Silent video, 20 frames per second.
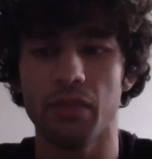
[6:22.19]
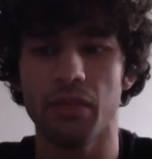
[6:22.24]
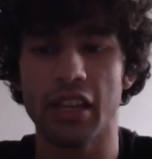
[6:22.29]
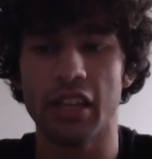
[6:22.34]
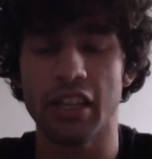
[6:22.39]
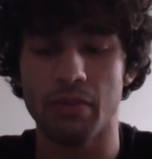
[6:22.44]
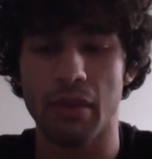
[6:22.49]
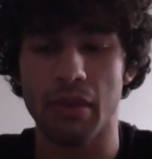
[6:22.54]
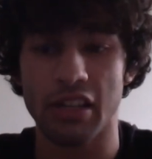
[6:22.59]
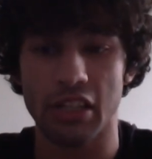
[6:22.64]

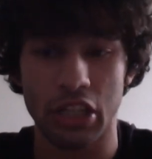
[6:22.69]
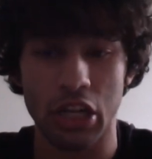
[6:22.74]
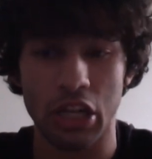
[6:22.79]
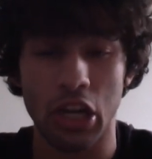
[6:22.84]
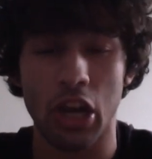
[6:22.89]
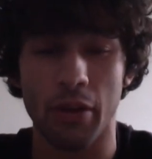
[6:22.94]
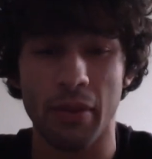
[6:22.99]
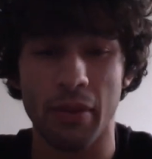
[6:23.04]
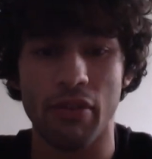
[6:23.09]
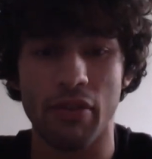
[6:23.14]
It's mentally, you
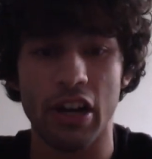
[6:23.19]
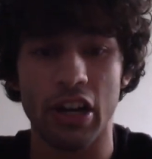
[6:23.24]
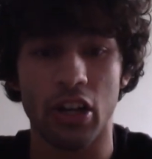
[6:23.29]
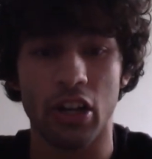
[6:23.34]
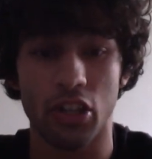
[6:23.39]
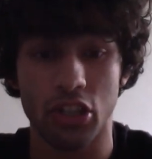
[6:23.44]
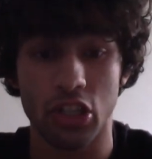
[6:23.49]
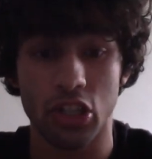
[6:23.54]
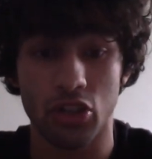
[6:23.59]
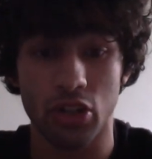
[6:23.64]
got to be very
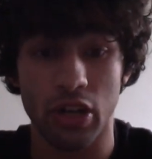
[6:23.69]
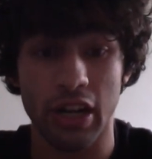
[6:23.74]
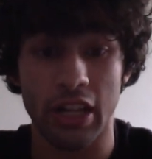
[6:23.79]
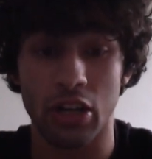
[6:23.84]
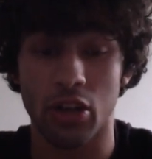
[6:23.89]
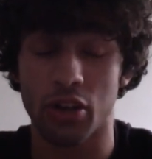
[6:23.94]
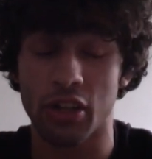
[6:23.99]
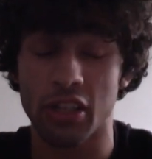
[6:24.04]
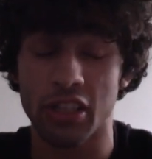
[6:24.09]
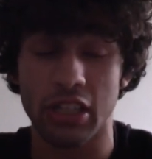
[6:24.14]
concentrated.
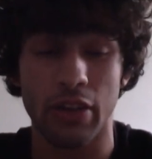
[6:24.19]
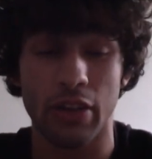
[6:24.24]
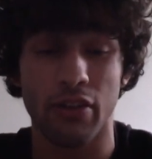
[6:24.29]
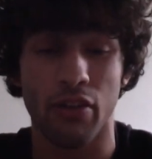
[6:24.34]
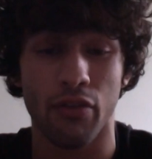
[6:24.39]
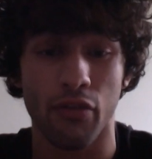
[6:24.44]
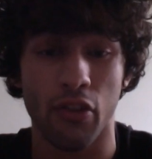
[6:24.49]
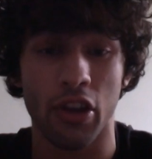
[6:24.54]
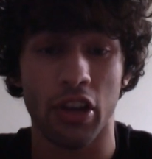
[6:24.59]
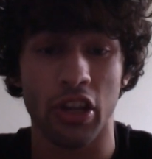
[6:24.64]
And honestly, if
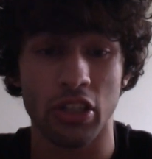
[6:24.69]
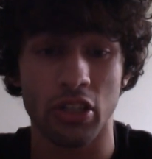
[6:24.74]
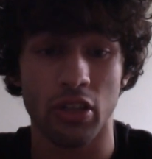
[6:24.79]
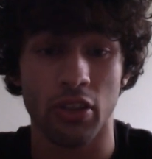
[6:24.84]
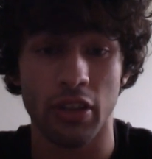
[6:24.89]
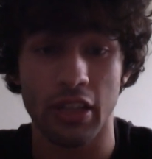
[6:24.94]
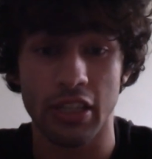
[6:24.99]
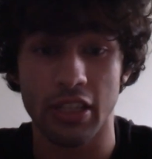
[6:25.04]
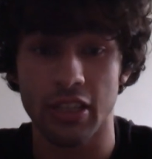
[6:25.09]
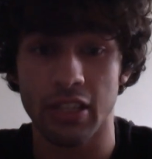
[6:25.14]
you're focused
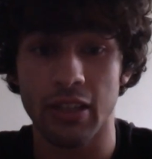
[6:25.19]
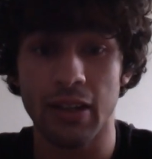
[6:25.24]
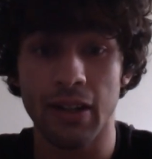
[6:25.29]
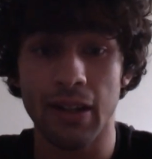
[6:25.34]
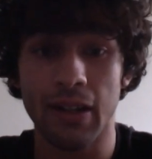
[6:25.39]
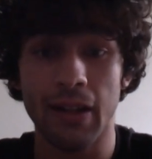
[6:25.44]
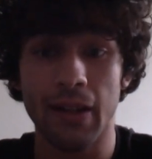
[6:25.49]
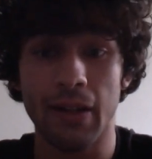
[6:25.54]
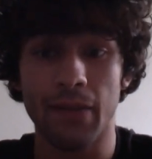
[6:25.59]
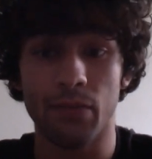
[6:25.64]
on this,
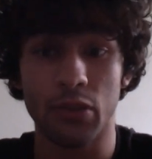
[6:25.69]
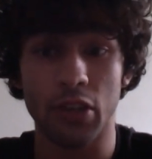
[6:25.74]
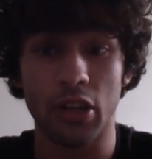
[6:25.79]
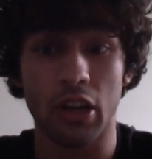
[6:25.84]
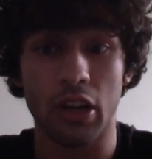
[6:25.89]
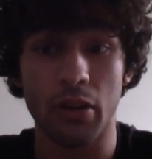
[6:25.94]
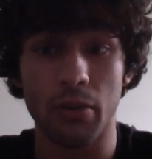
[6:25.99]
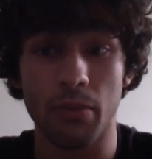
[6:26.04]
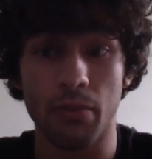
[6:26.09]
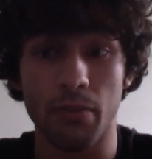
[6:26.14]

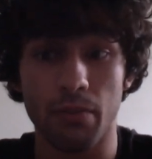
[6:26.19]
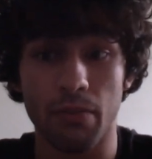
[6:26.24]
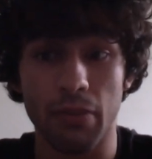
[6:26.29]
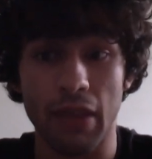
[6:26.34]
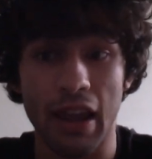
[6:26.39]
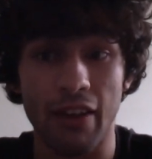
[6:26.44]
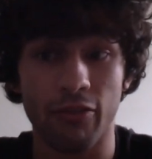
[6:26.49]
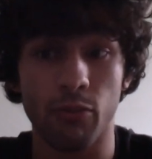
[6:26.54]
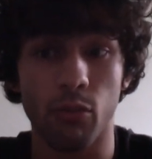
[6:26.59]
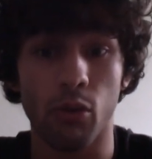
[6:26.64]
you're going to
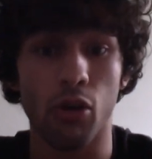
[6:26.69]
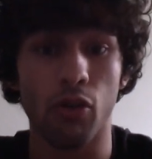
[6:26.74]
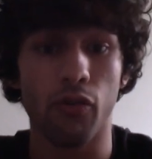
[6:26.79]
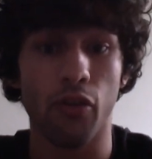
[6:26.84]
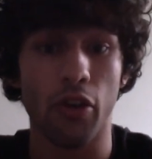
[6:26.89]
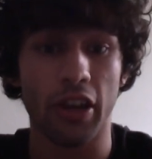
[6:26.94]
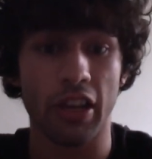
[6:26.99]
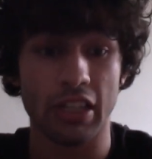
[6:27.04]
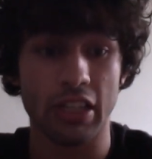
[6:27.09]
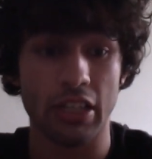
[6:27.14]
have more
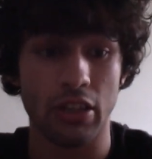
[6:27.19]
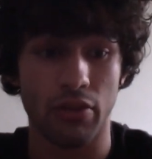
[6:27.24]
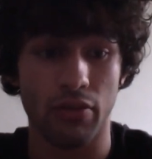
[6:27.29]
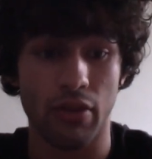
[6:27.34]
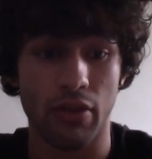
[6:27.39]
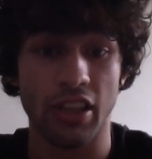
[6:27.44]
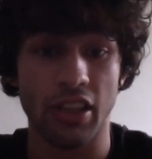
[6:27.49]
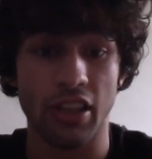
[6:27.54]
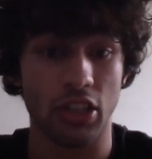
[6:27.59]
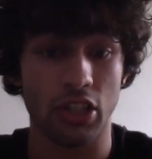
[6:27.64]
focus in your
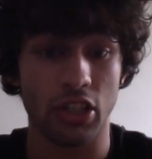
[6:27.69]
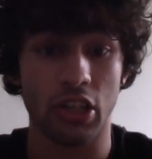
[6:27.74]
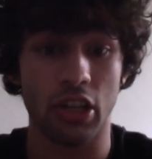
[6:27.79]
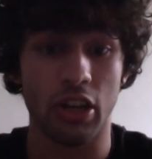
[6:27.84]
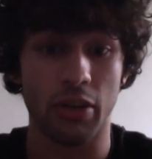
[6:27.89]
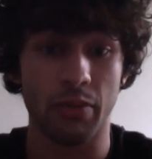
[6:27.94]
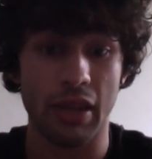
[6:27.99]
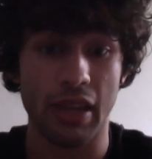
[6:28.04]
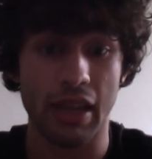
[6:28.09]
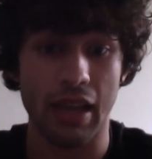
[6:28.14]
rounds, because you're
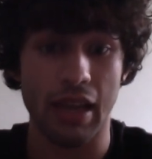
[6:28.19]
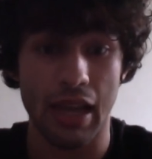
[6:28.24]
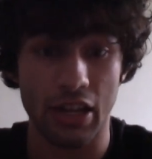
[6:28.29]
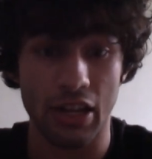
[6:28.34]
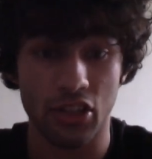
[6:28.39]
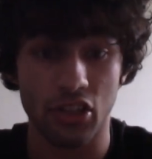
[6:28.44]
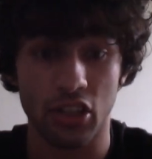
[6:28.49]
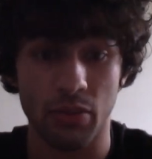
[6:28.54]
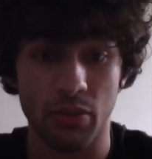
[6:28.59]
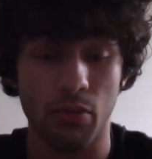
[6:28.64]
going to be
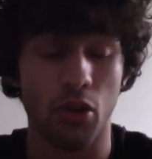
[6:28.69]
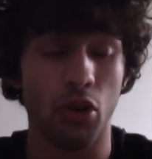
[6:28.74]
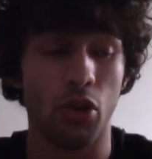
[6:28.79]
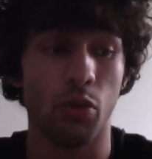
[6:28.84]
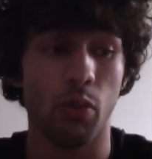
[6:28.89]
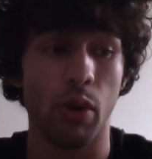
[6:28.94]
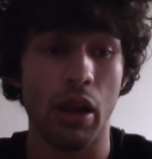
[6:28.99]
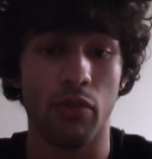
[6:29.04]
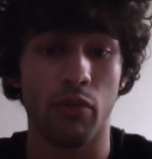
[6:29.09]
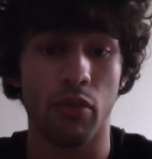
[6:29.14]
actually more
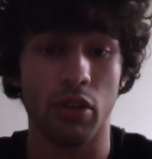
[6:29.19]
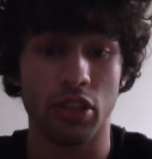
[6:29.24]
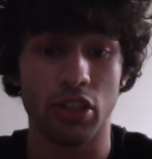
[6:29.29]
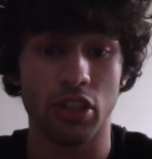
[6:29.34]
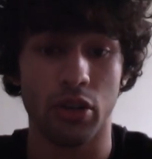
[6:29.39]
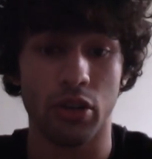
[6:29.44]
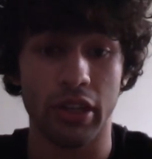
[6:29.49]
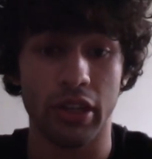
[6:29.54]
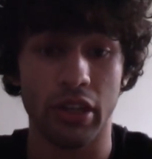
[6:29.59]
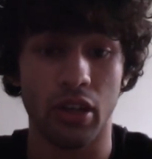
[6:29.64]
aware of what's
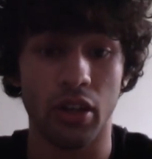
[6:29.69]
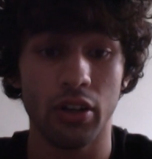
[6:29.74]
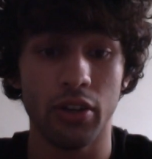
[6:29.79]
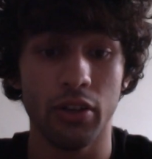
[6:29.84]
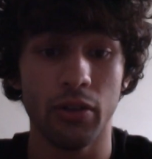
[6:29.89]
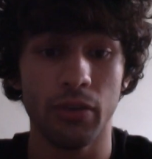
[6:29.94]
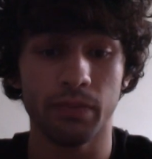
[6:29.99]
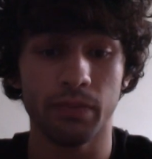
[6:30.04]
going on.